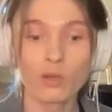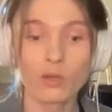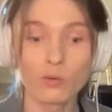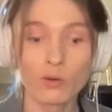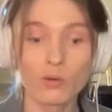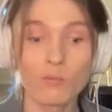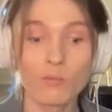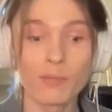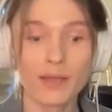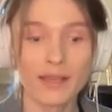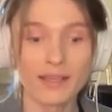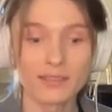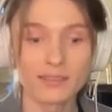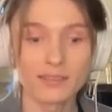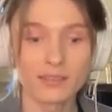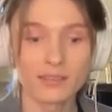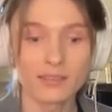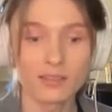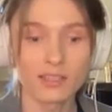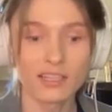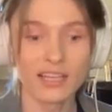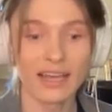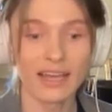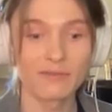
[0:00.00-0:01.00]
We would
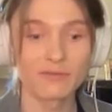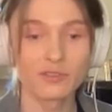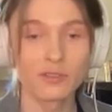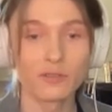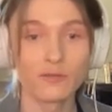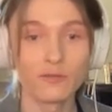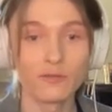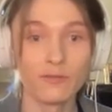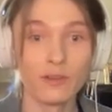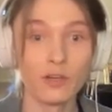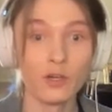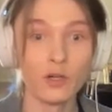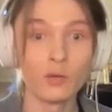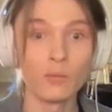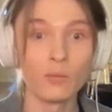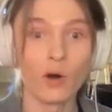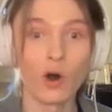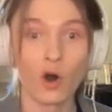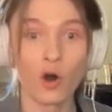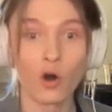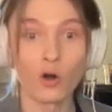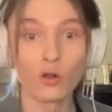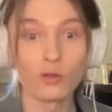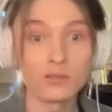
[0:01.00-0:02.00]
basically have to film
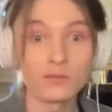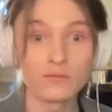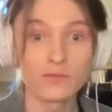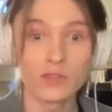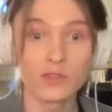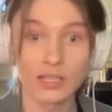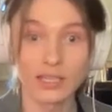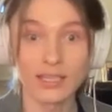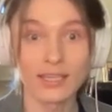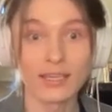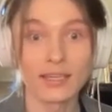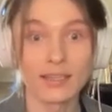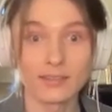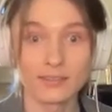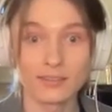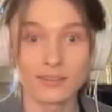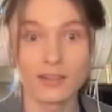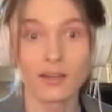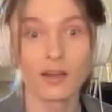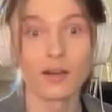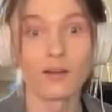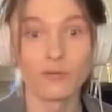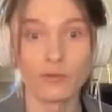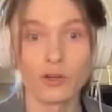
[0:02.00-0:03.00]
all of the kids'
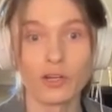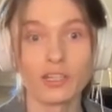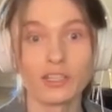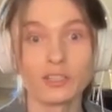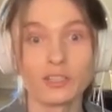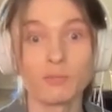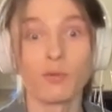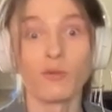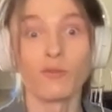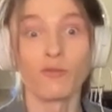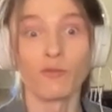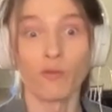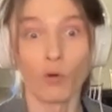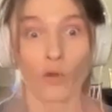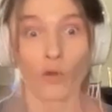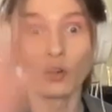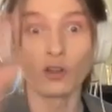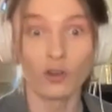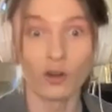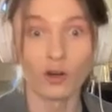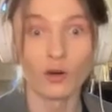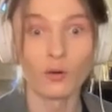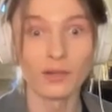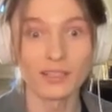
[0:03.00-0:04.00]
coverage before
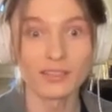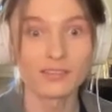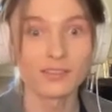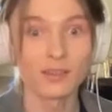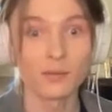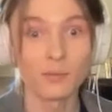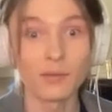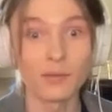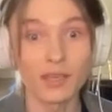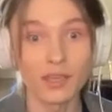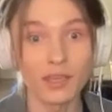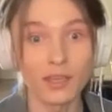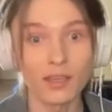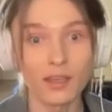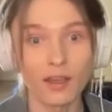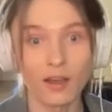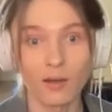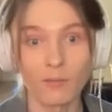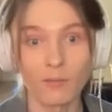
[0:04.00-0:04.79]
going to me